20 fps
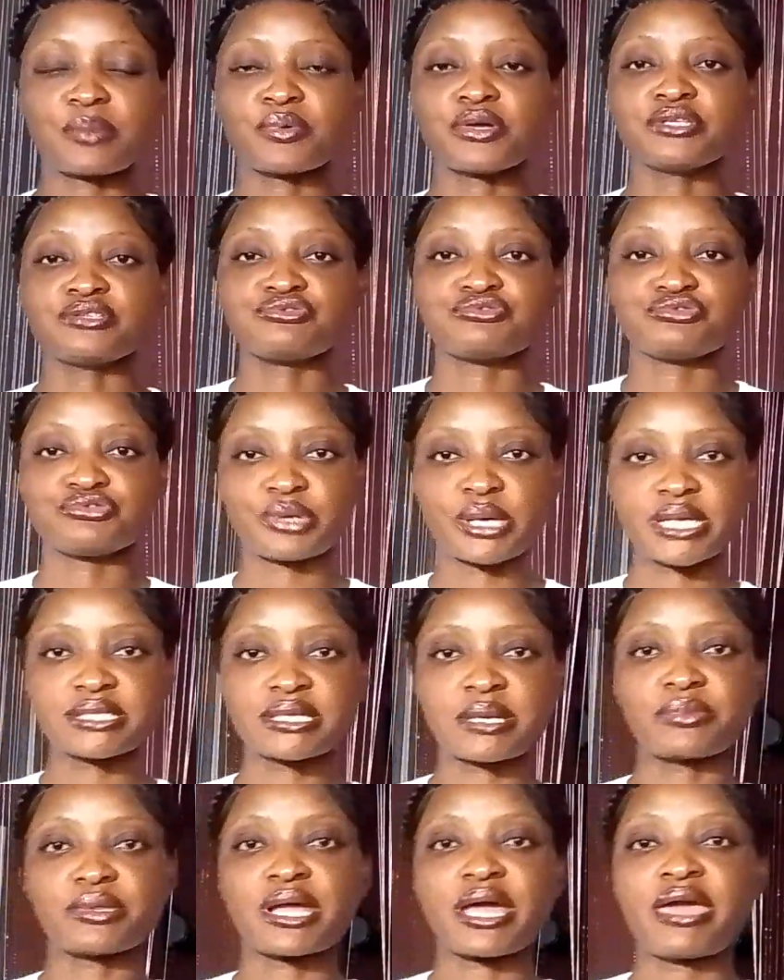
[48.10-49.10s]
I'm going straight.
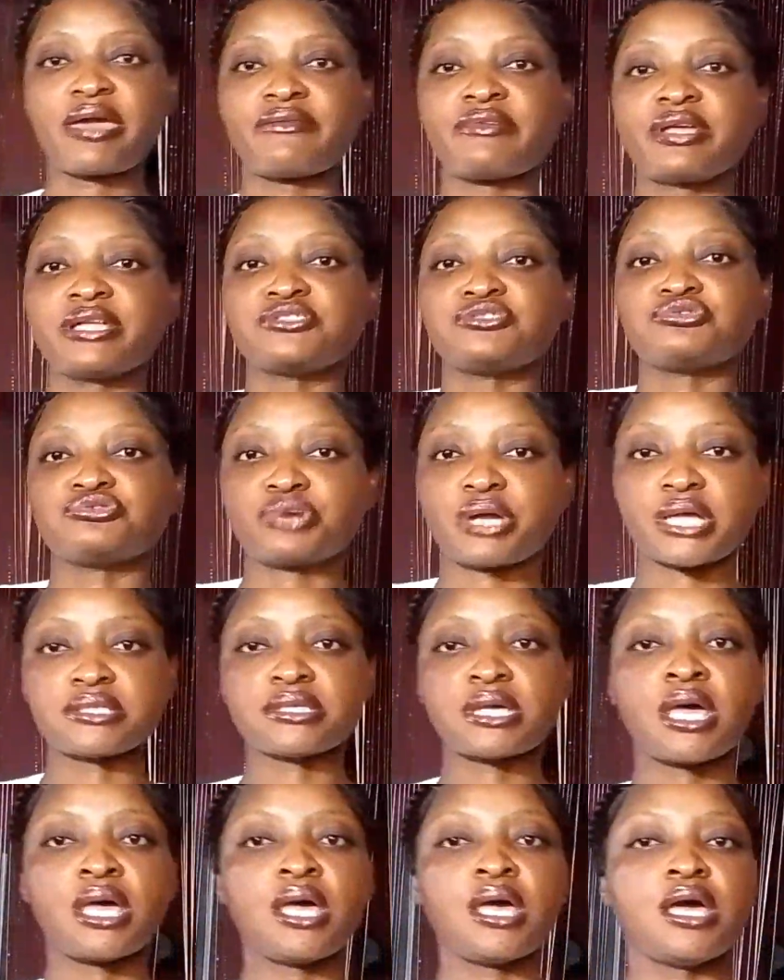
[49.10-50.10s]
I'm diving straight
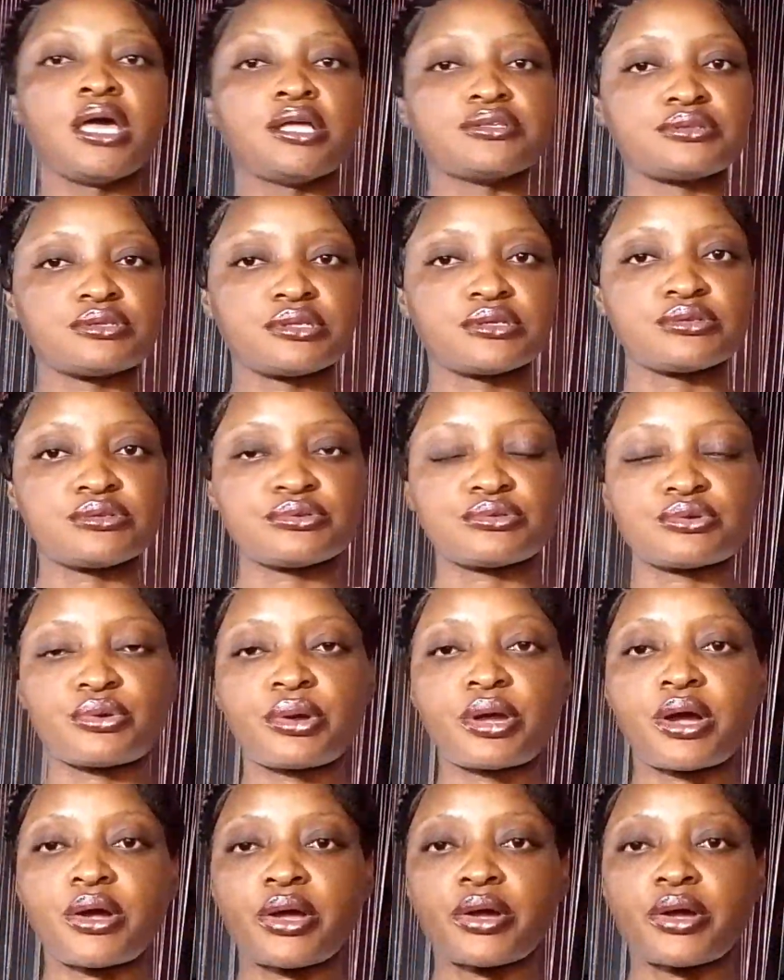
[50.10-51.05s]
into the tutorial.